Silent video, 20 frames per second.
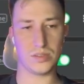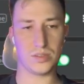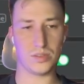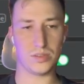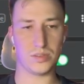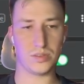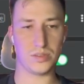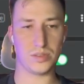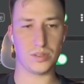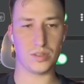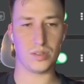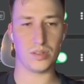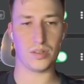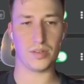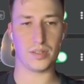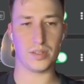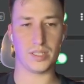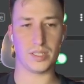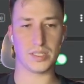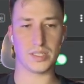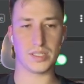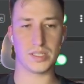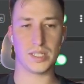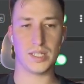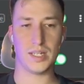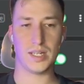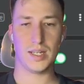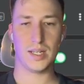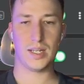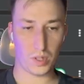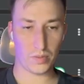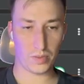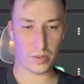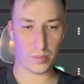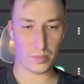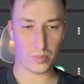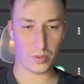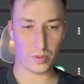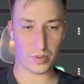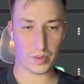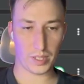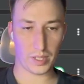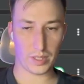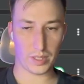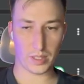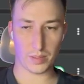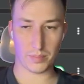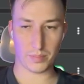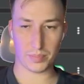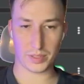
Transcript: to learn this. One of the bots that I